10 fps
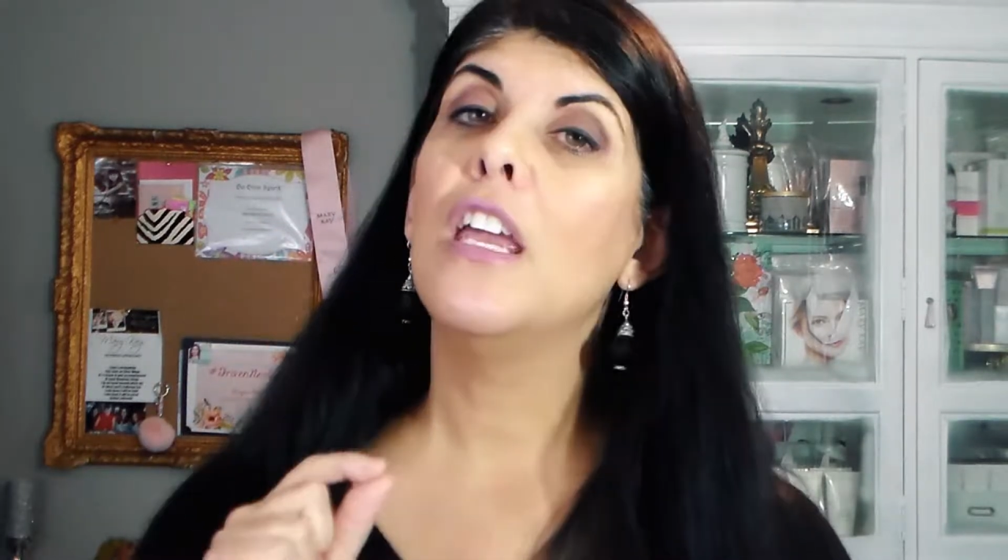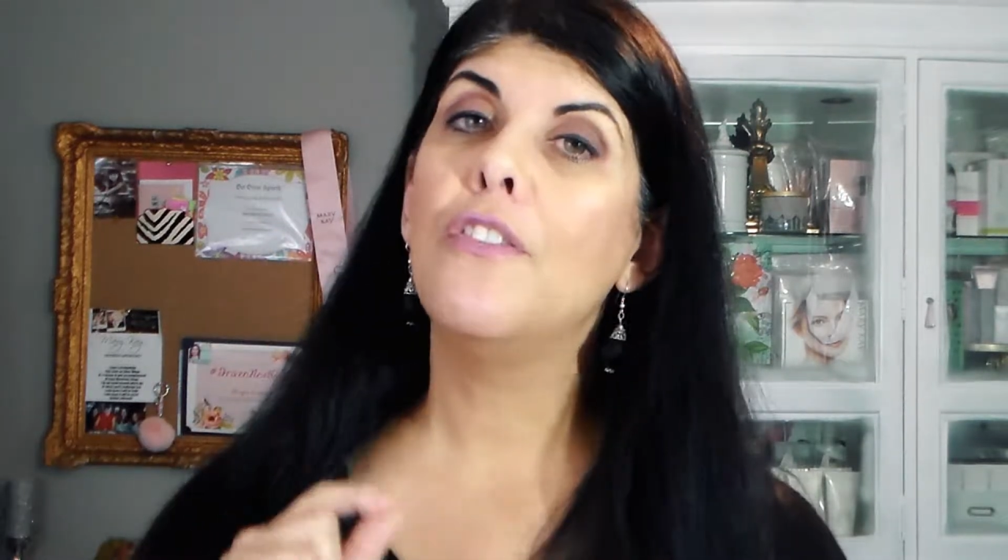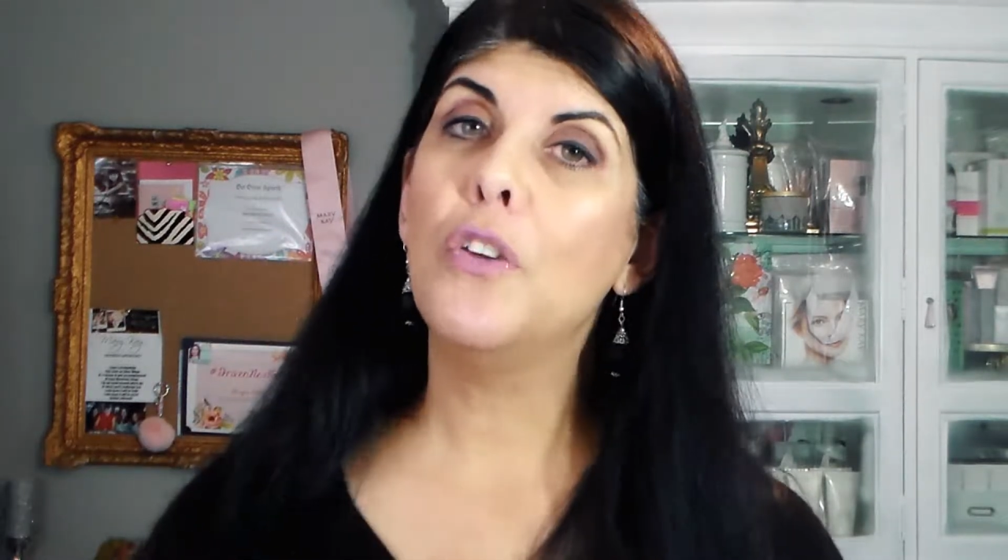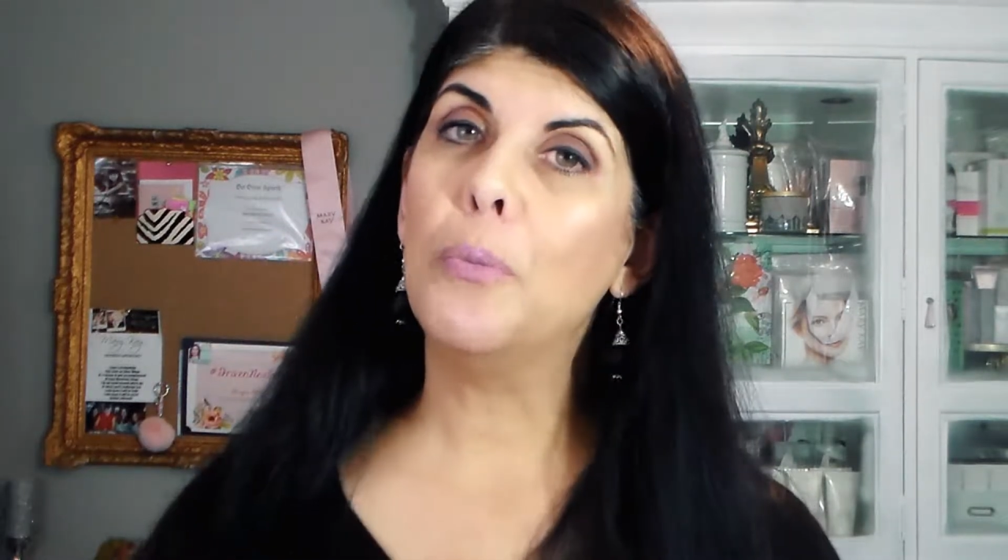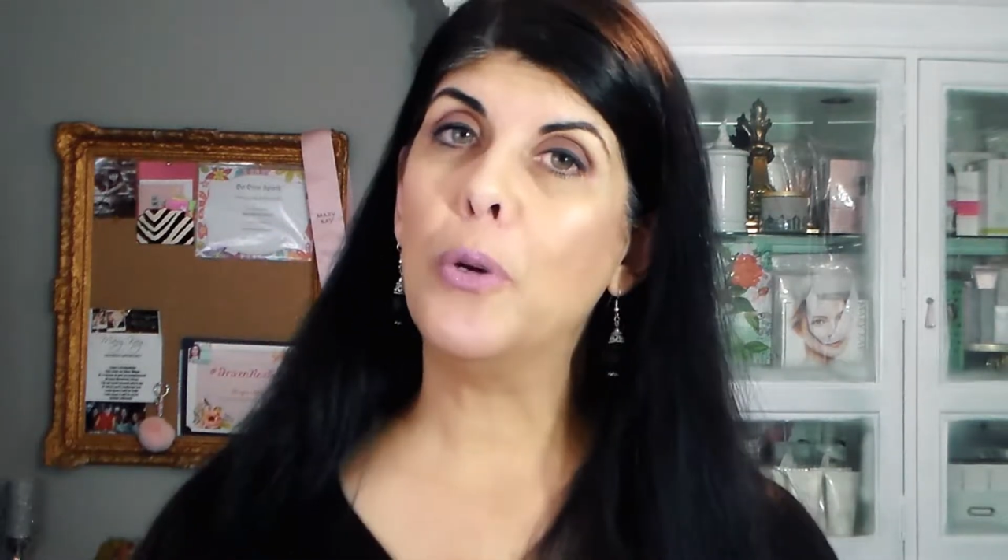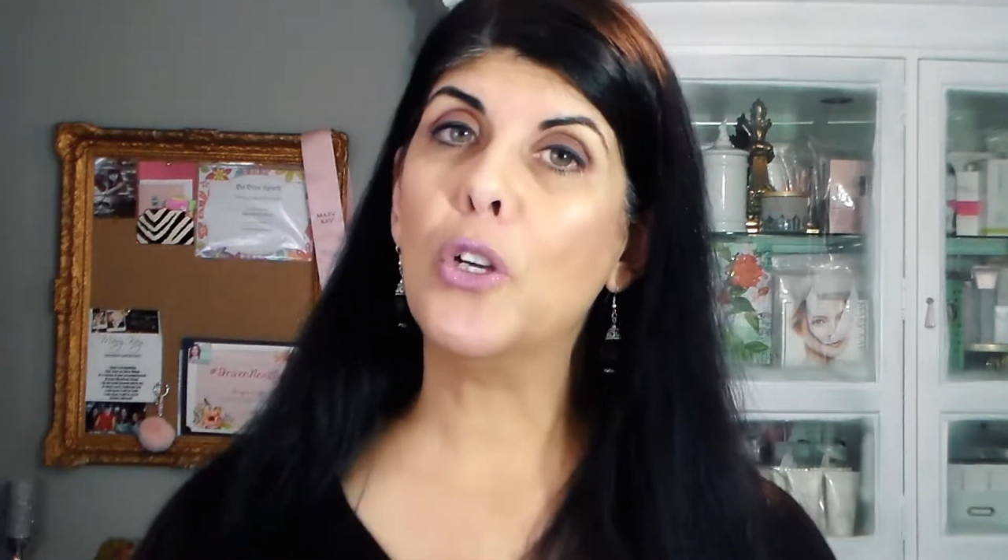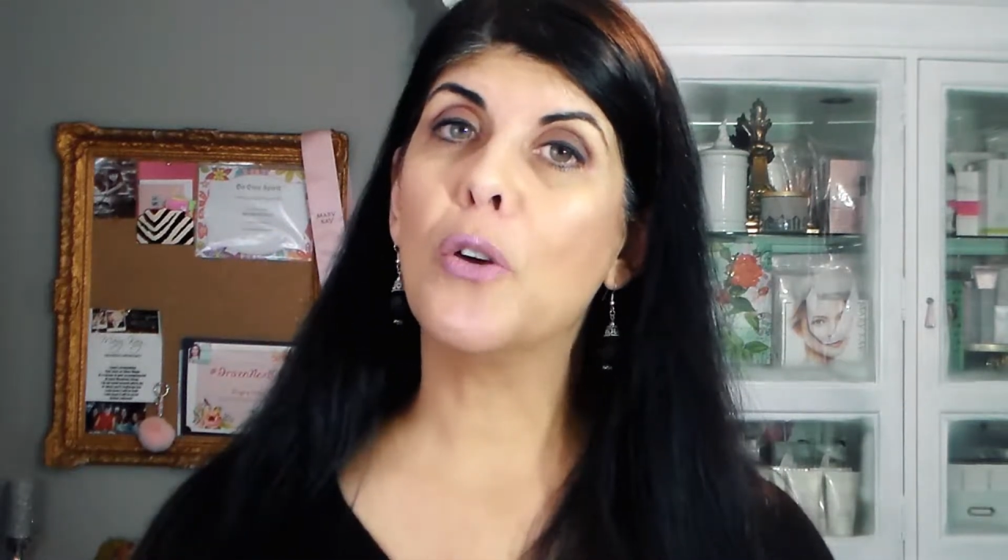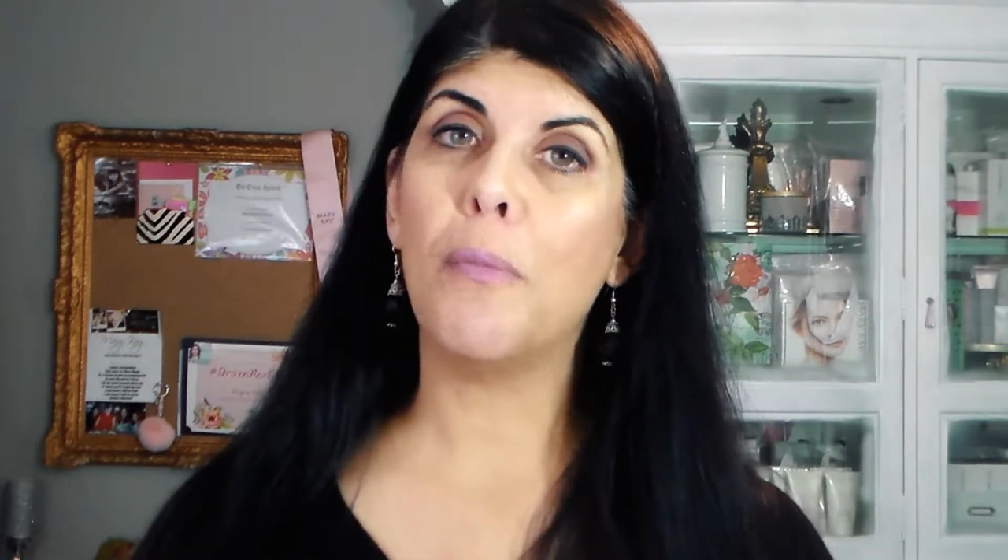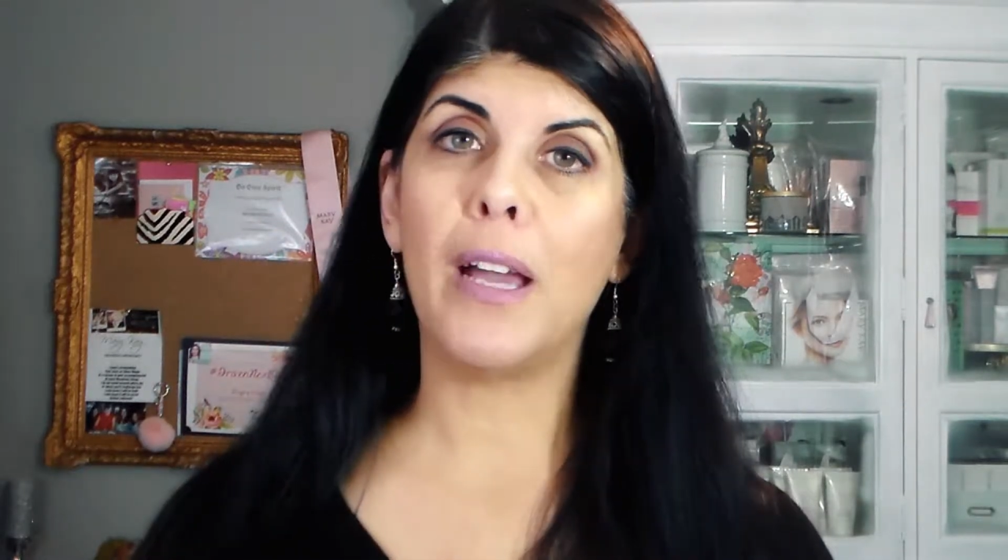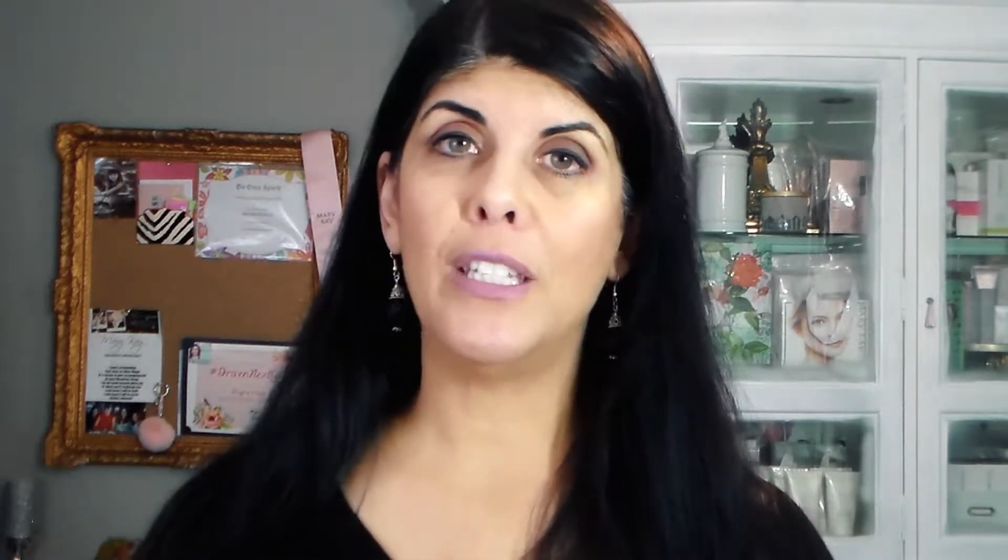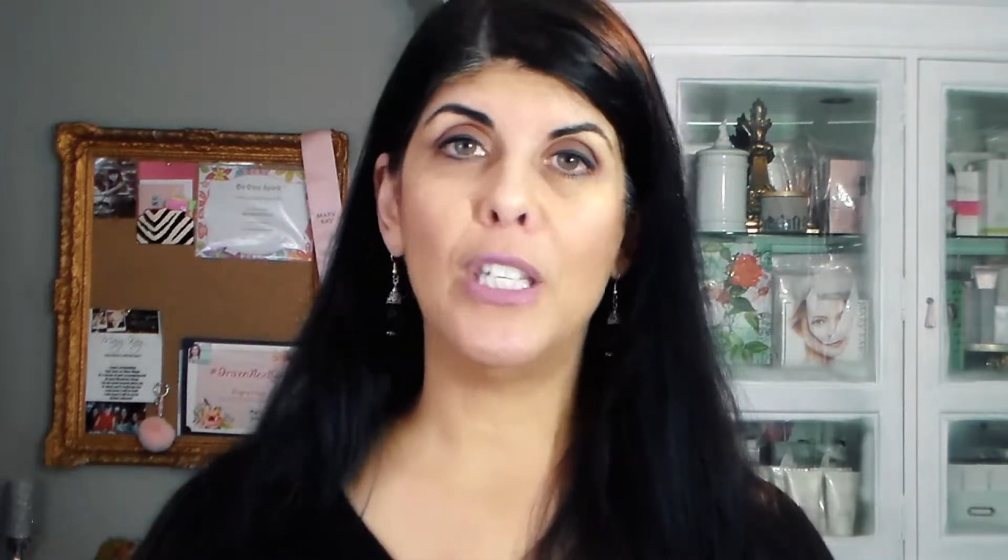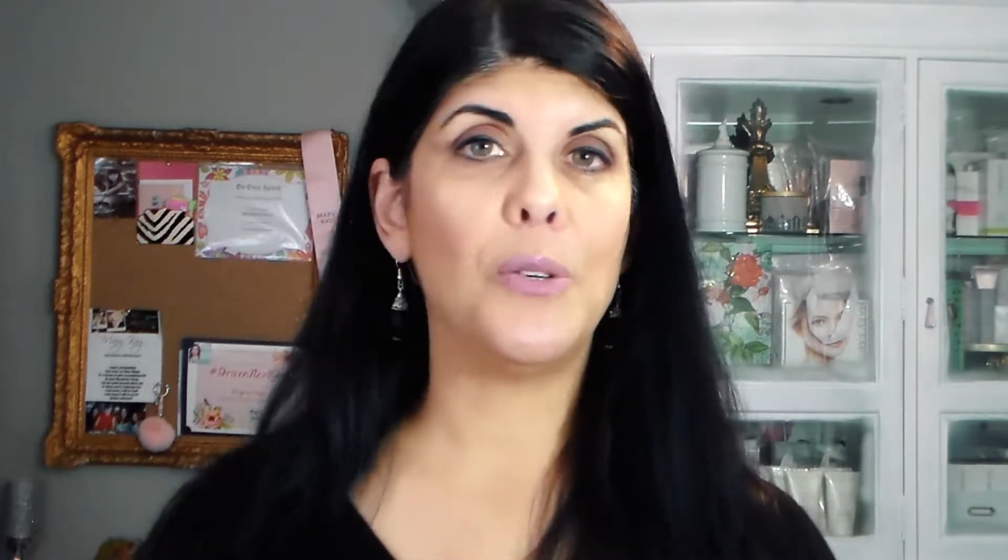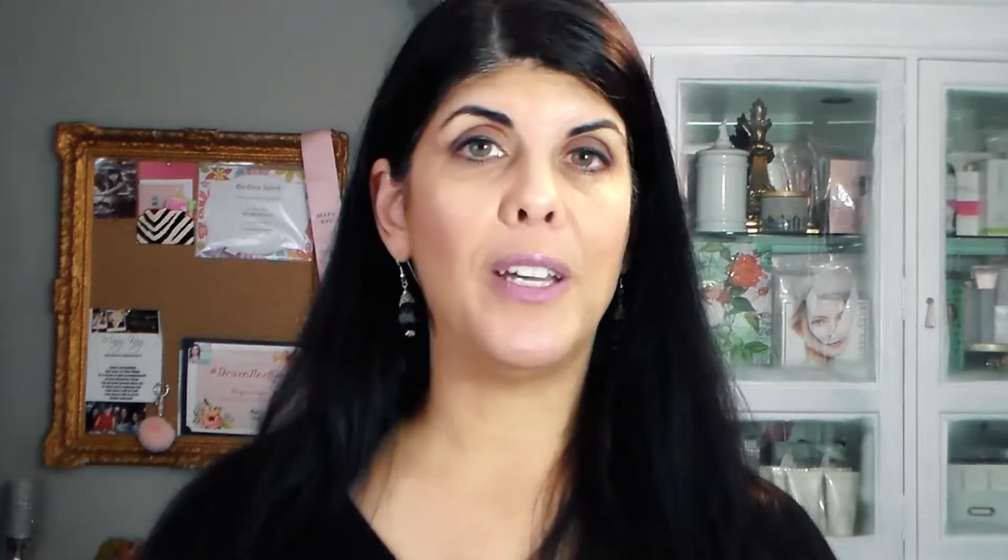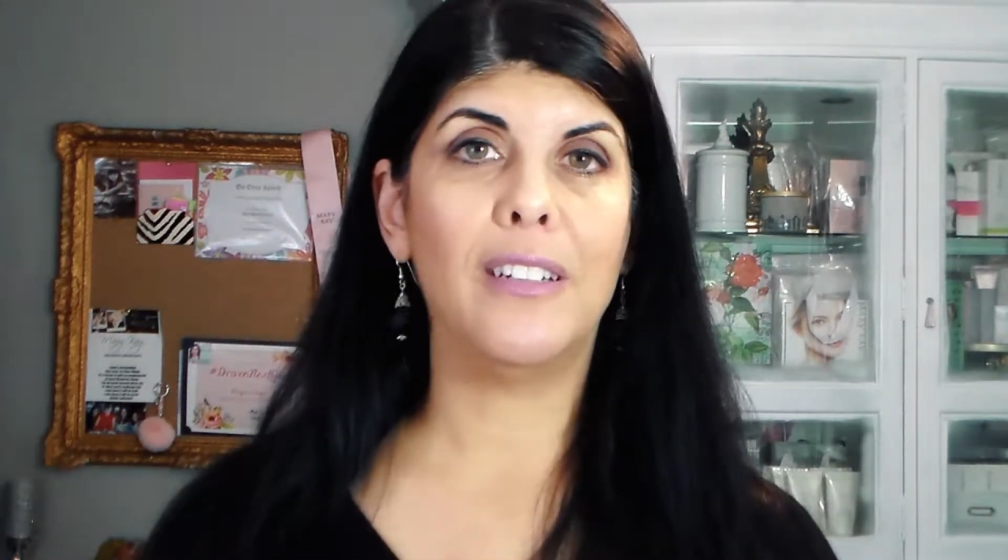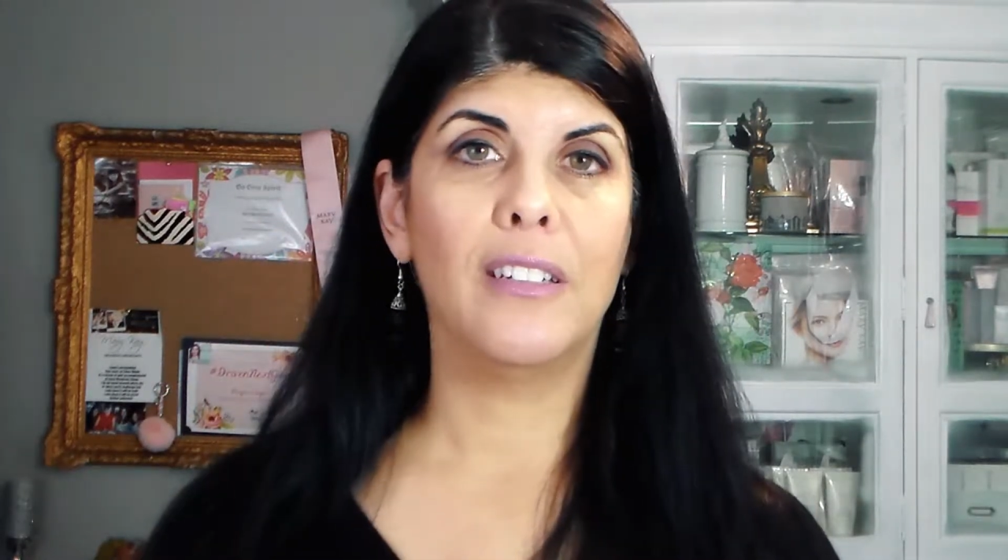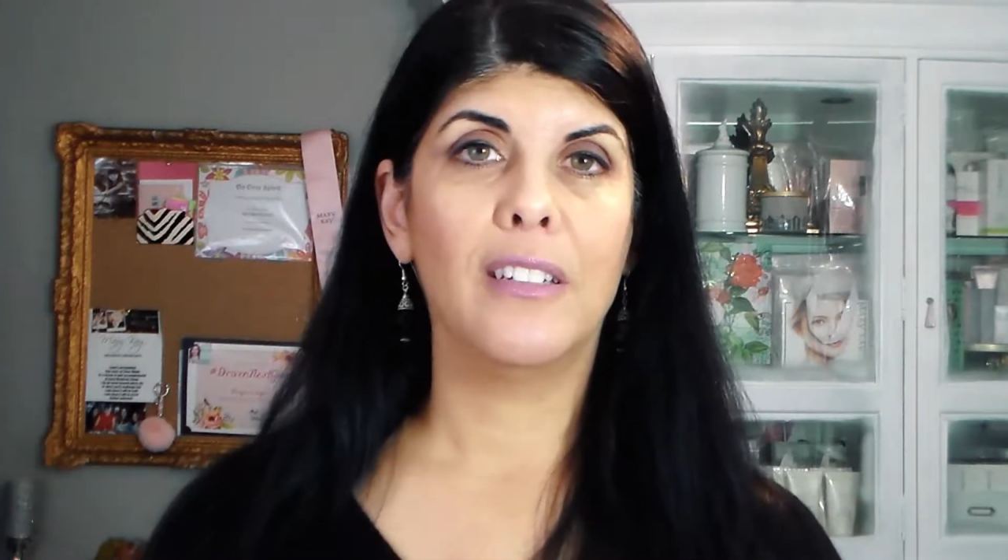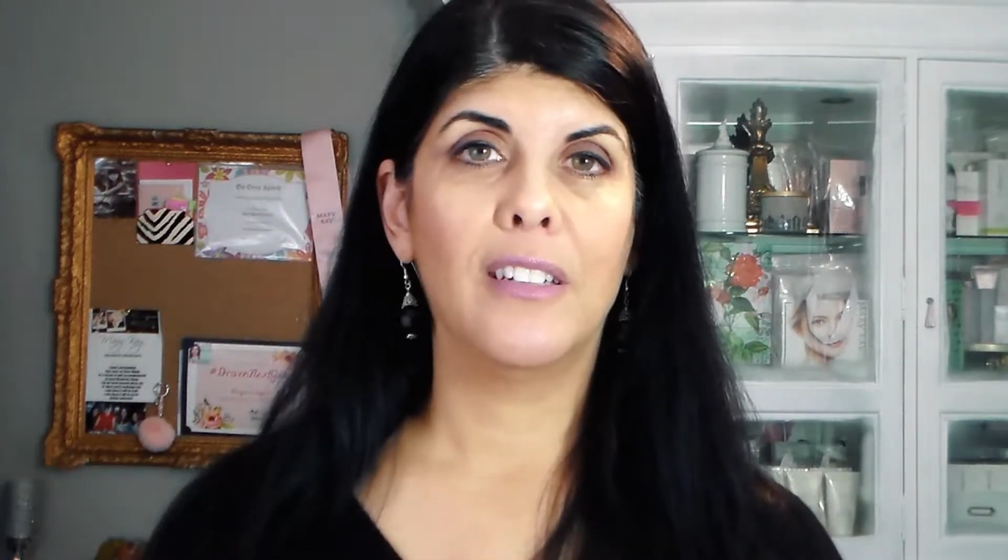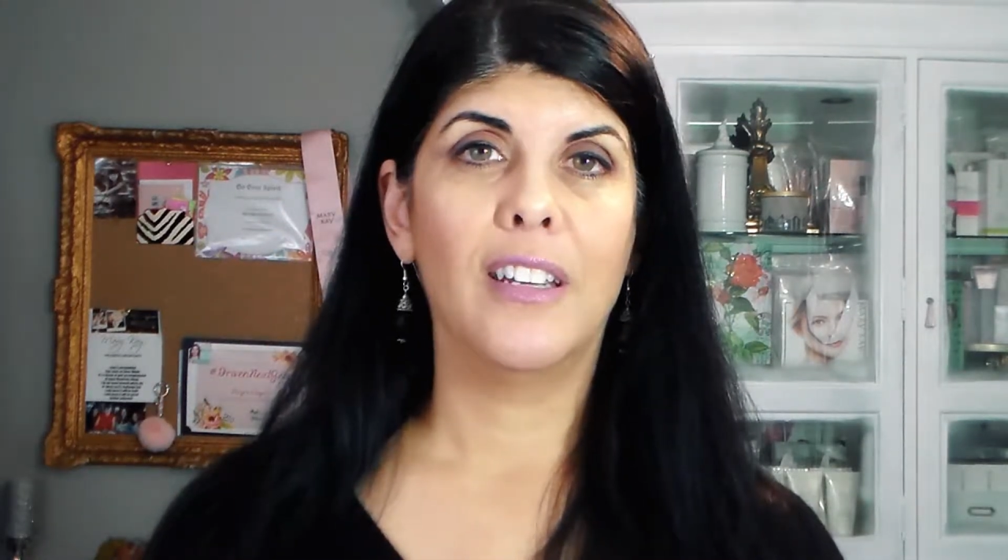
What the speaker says: if you put your mind to it.